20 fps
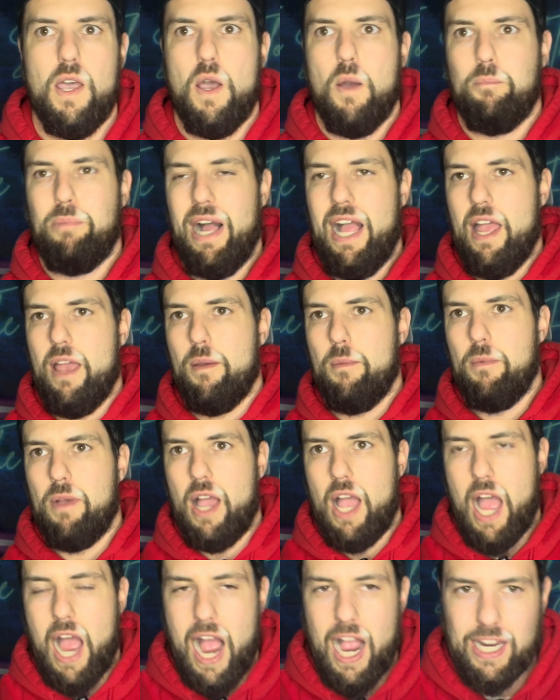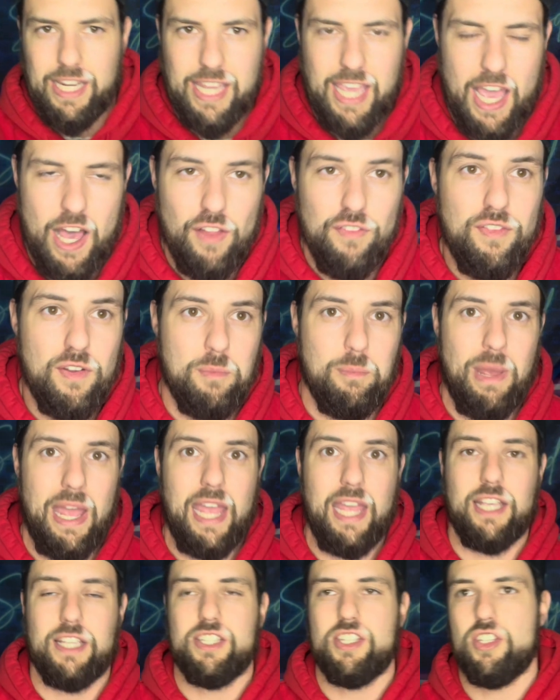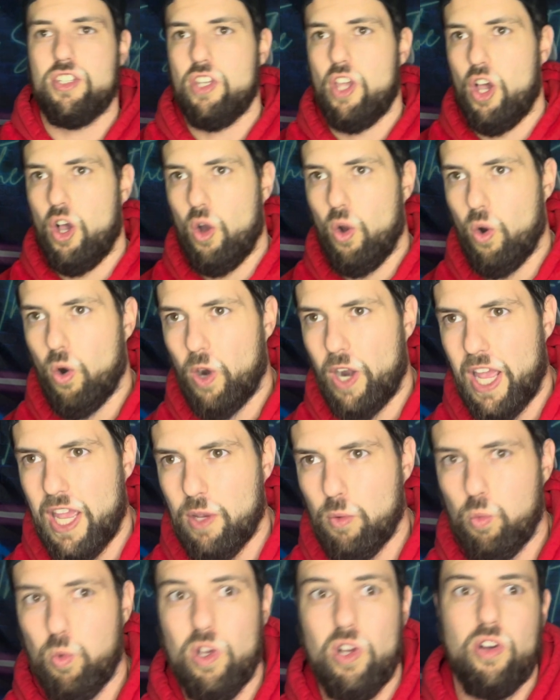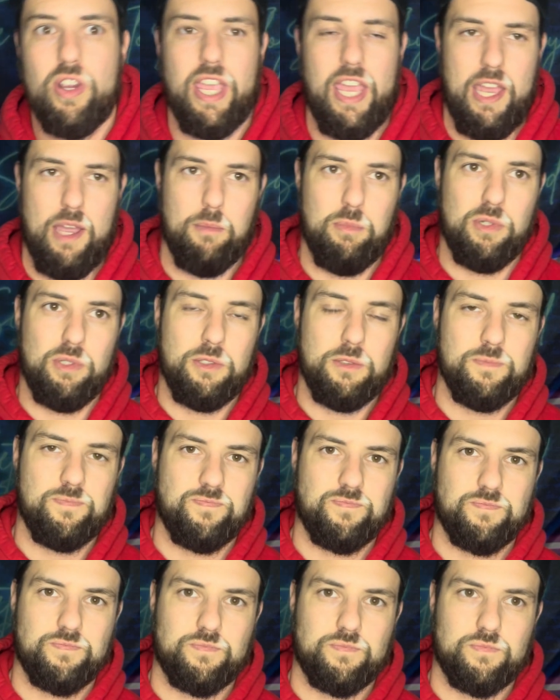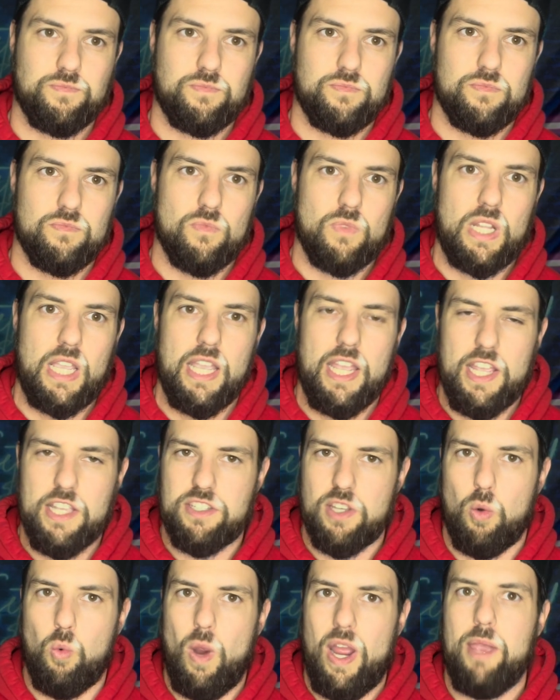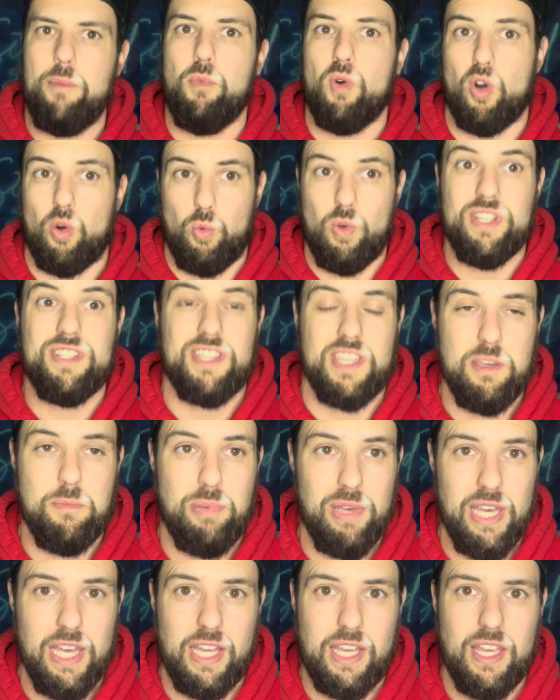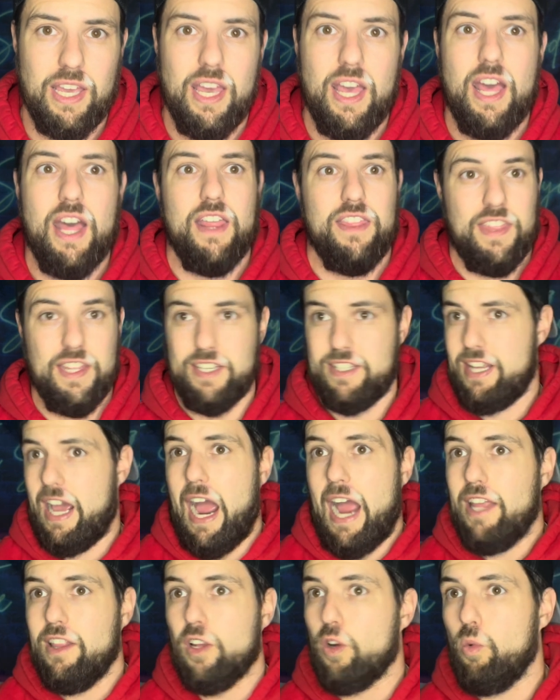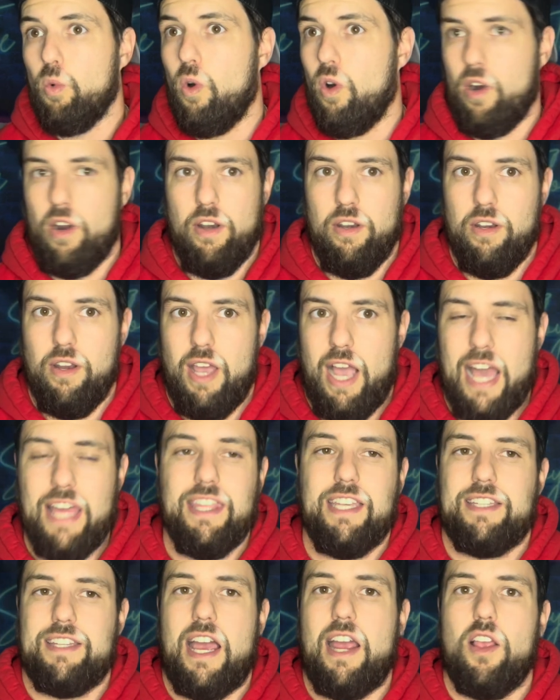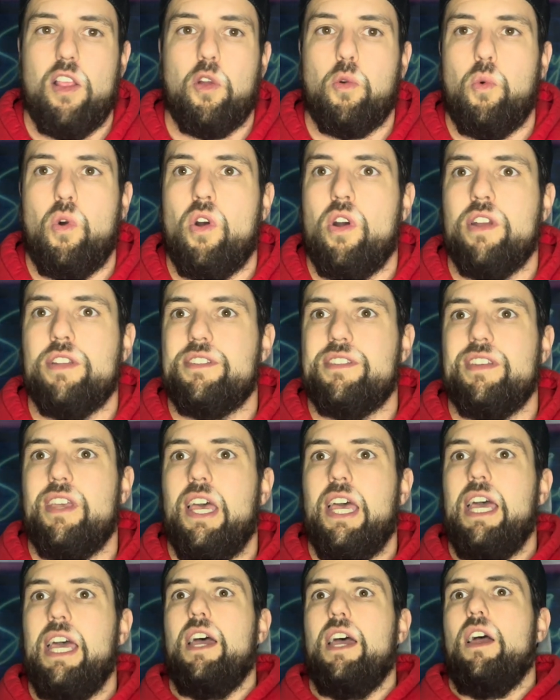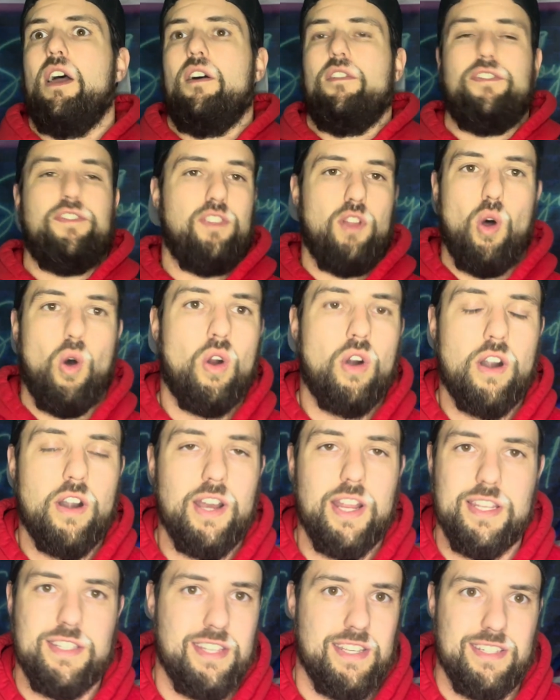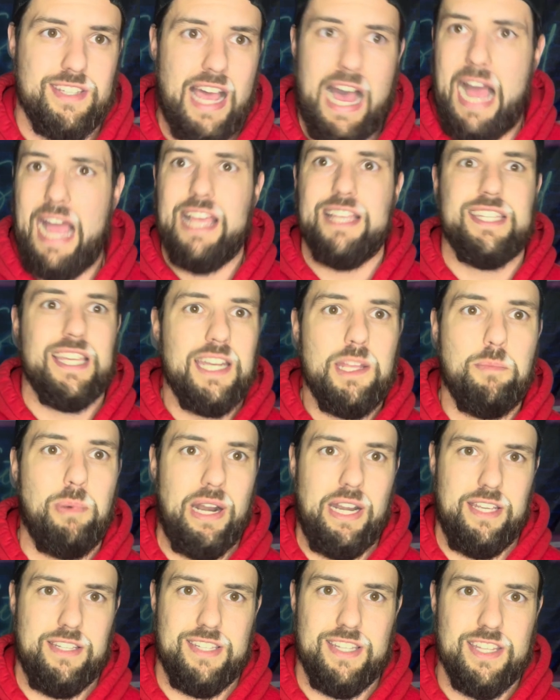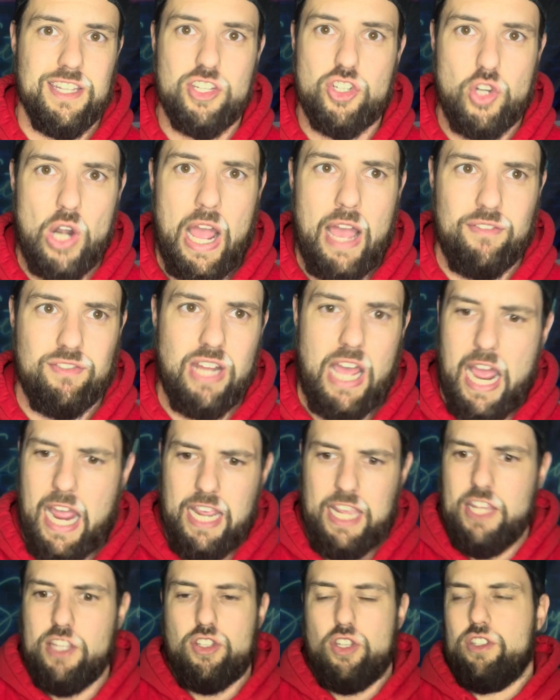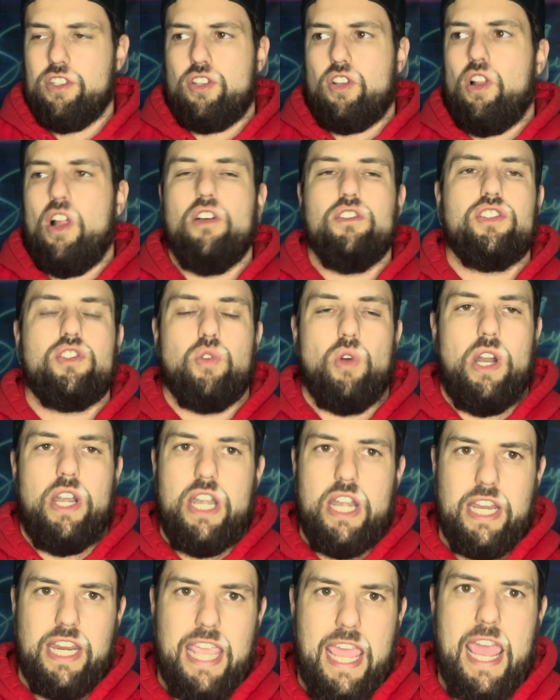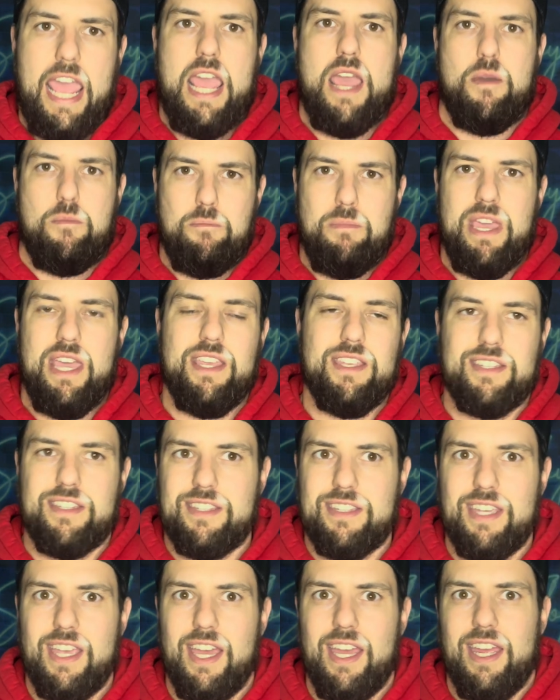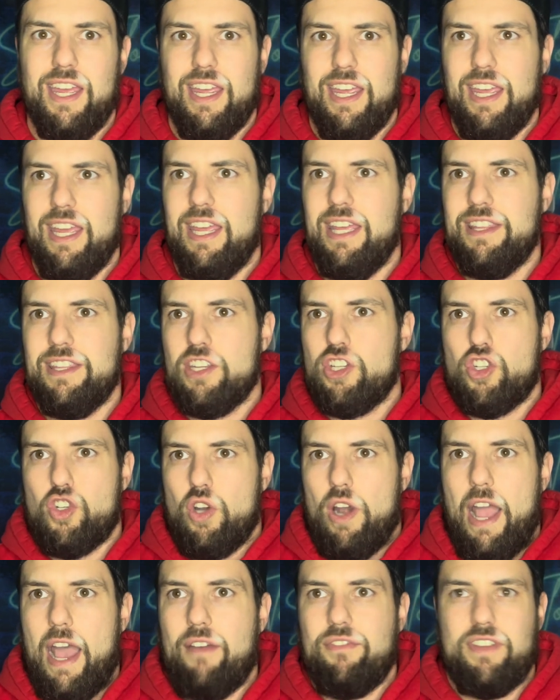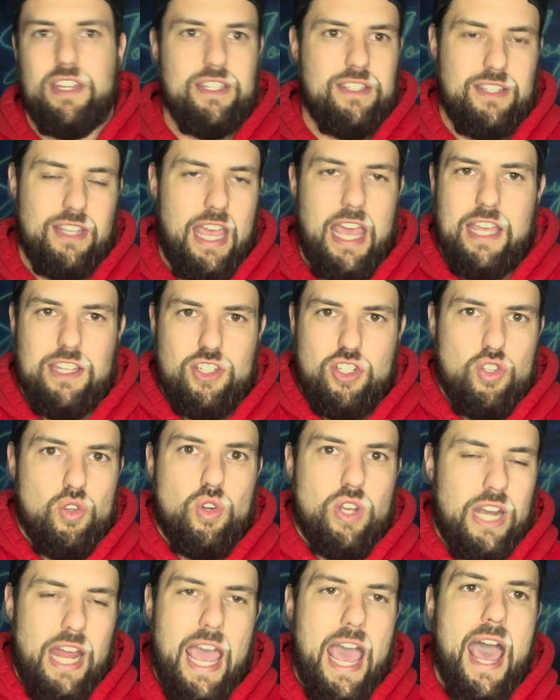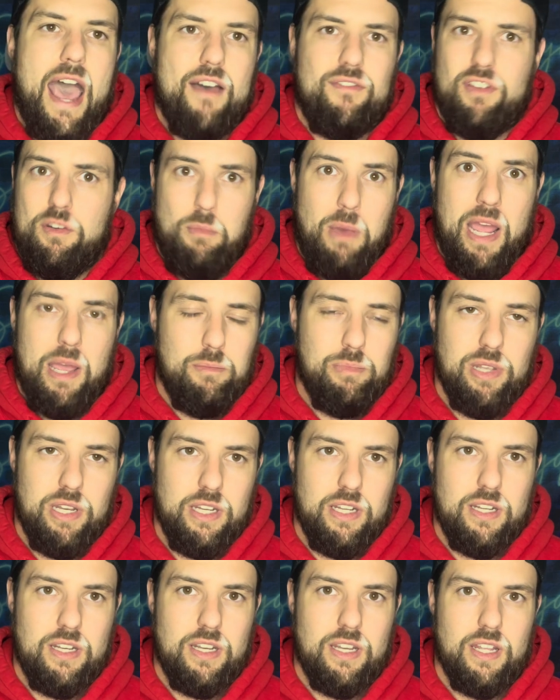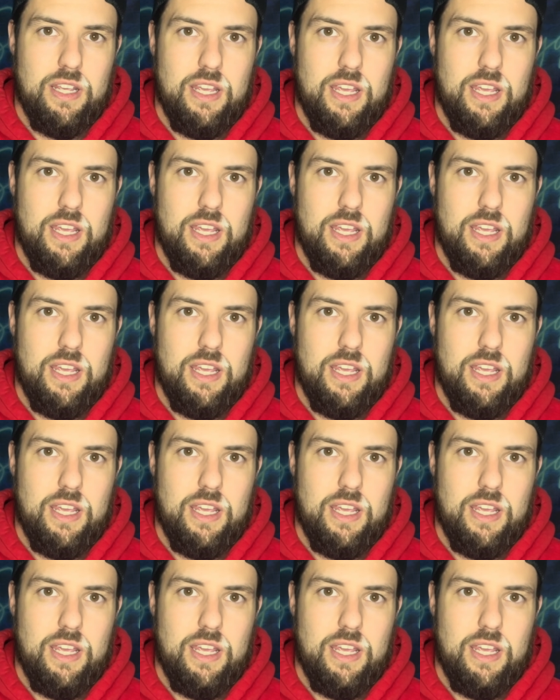But Calvin Banks or a Will Campbell is a way more risky pick than Tyler Warren. I think Tyler Warren's floor is as high as anybody's in this draft. He's as close to a can't miss in this draft as you could have, in my opinion.